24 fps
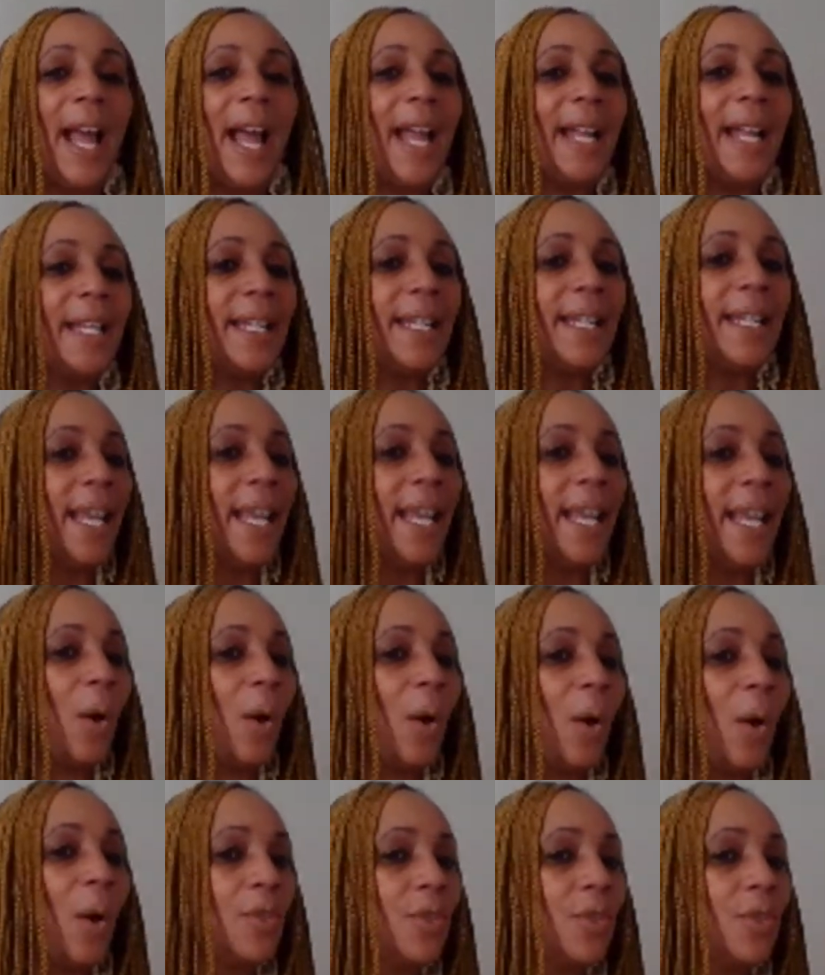And he
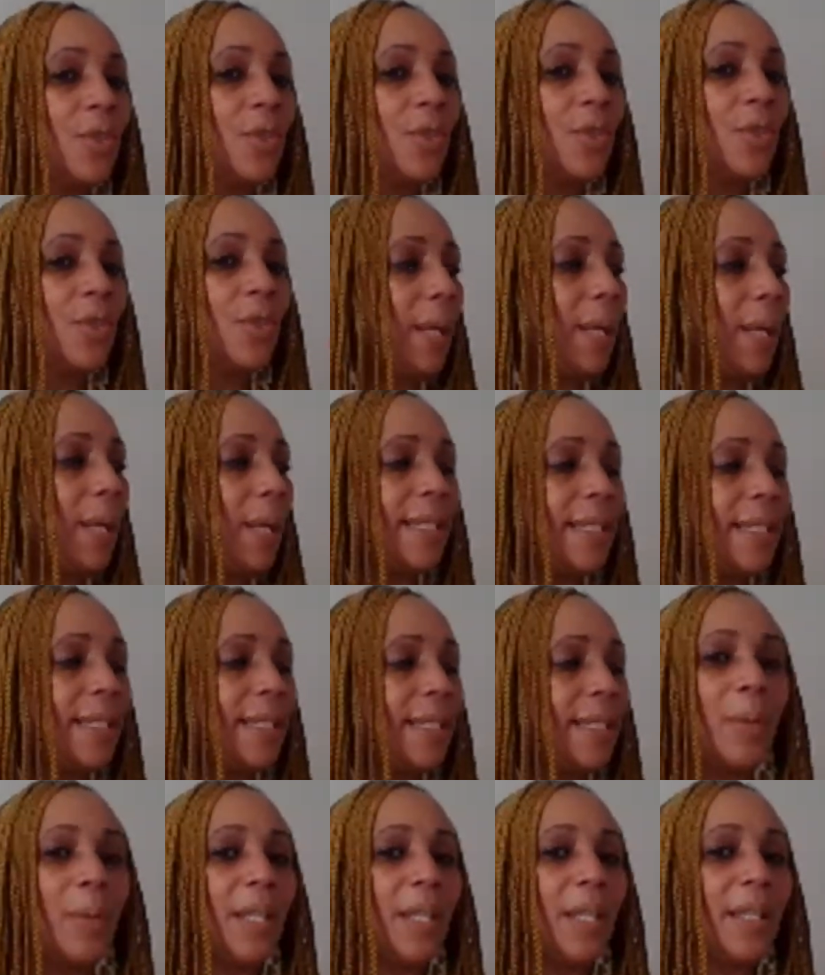goes to the
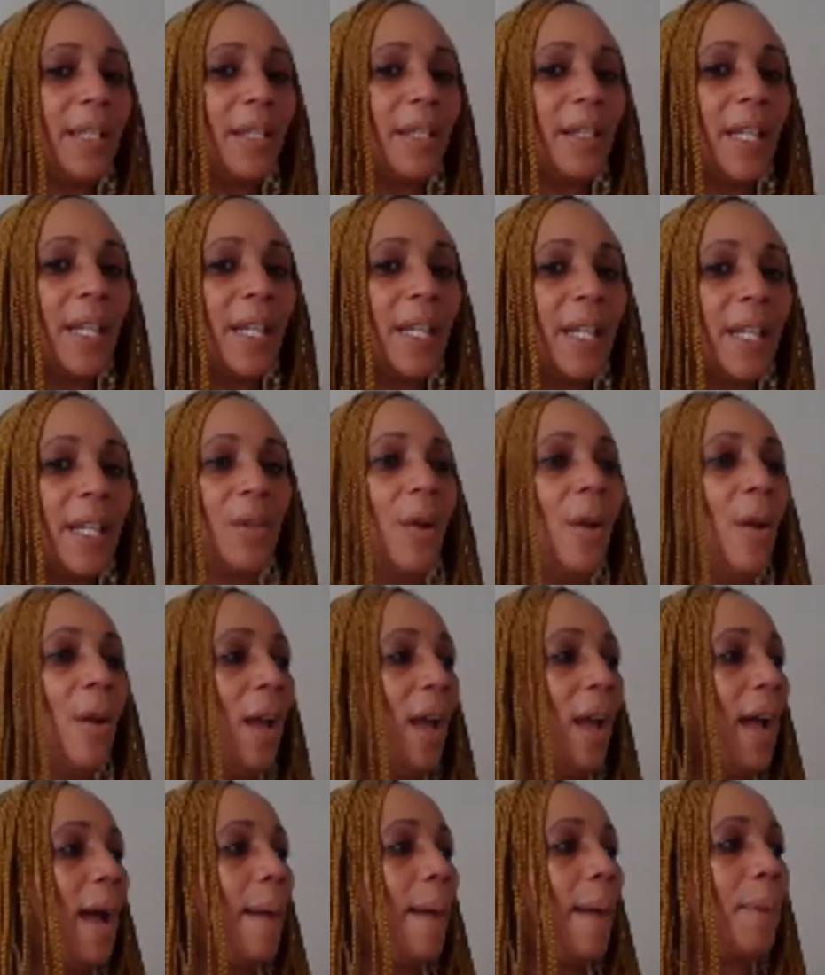places where there is no...
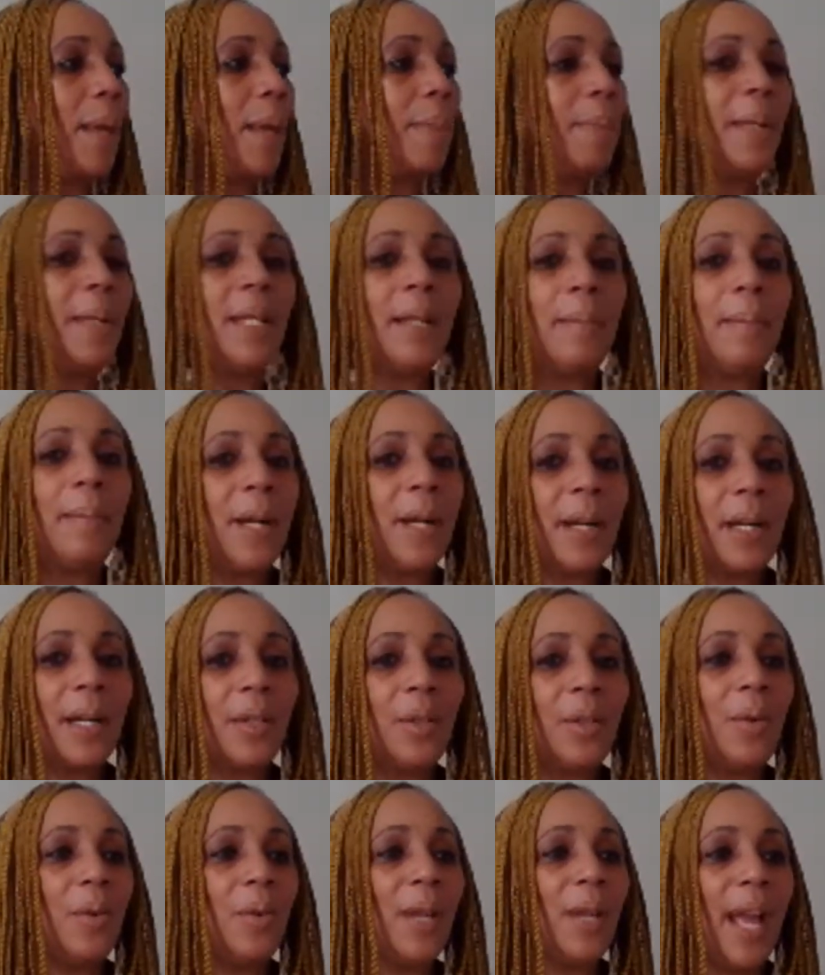people in America
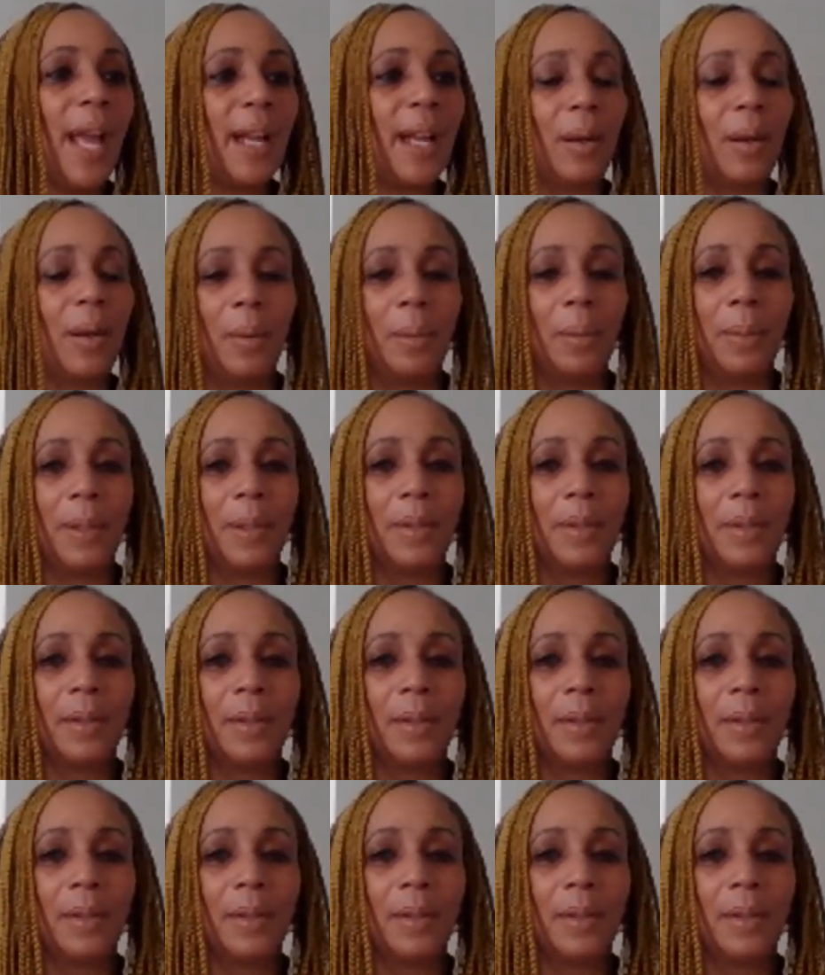don't lack hope.